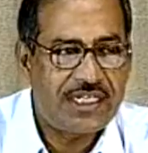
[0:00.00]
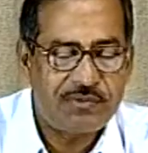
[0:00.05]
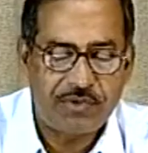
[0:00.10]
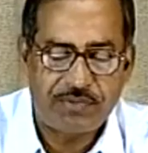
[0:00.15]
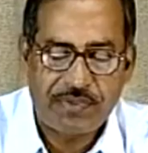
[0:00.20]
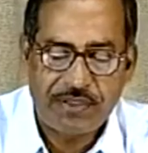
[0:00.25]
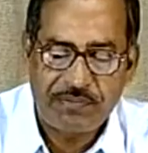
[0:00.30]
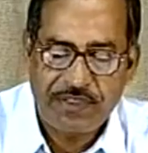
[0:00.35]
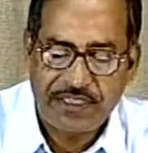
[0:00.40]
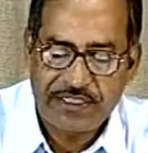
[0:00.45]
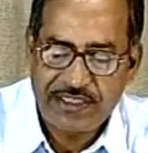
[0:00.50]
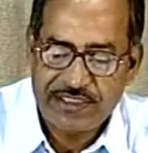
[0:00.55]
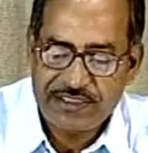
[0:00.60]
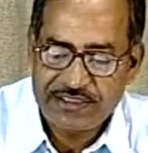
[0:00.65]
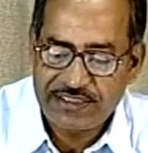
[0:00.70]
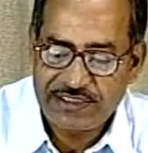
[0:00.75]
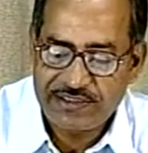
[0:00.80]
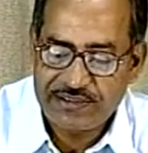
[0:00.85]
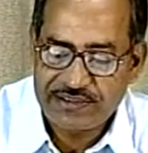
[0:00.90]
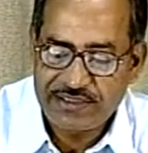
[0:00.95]
of
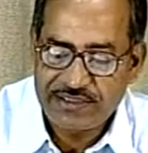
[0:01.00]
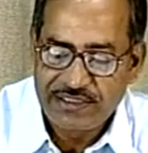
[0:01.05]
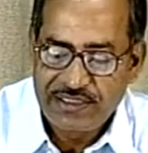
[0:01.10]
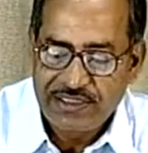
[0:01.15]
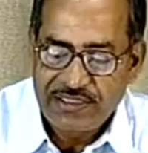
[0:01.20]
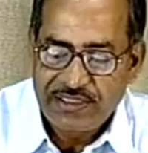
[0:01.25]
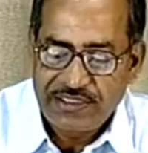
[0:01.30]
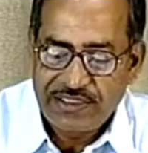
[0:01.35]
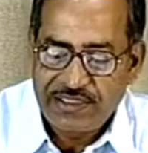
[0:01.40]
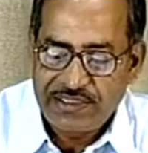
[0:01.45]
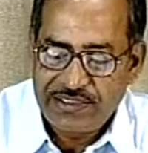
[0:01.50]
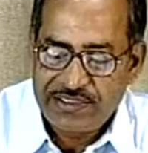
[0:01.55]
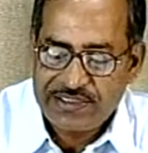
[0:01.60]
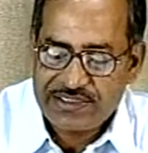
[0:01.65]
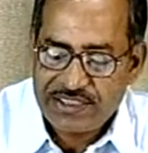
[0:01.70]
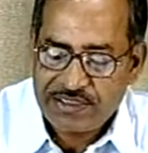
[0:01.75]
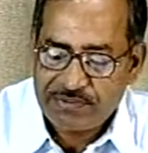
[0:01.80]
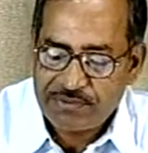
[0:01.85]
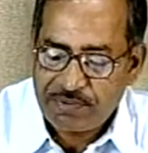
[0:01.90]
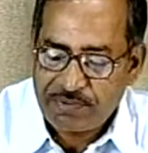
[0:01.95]
applications, in this
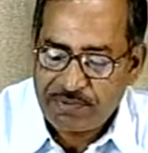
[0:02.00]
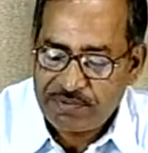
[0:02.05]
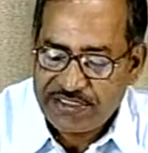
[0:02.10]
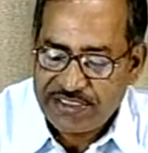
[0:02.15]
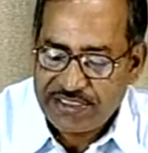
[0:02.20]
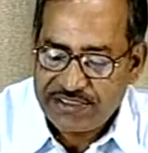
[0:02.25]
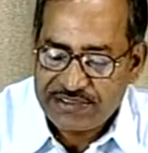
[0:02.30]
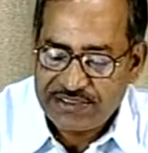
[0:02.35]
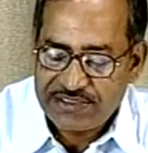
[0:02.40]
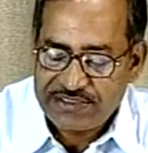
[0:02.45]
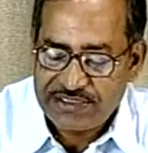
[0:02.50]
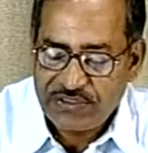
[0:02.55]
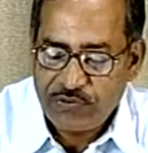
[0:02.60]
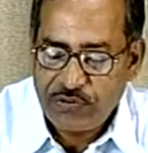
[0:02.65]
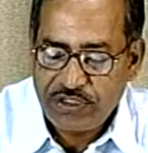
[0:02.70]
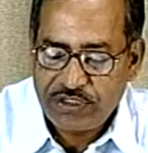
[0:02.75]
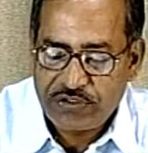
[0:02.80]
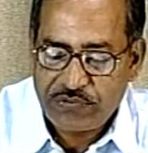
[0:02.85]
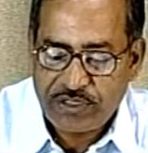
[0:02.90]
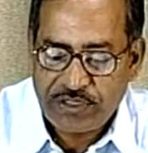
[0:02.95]
type of applications you
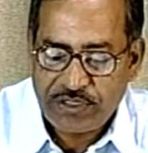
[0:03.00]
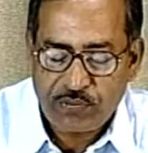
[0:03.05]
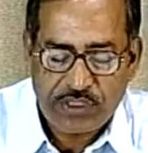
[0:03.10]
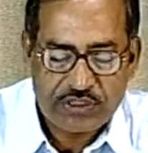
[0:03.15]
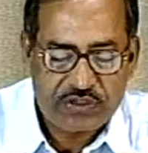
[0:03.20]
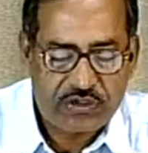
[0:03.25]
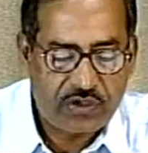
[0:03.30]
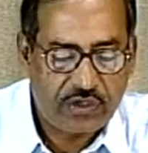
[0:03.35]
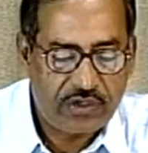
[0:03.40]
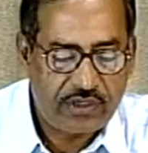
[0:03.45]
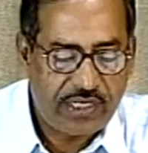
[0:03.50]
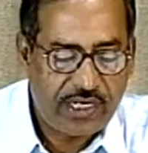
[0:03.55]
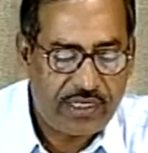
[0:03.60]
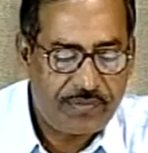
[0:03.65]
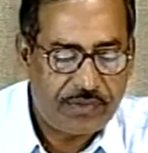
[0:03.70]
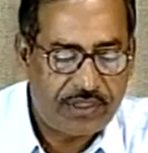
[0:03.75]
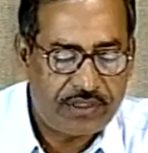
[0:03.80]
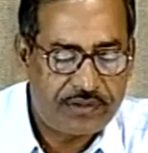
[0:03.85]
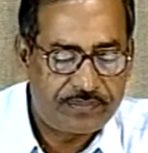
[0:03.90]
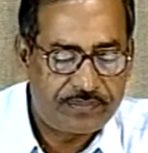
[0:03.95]
require watchdog timer.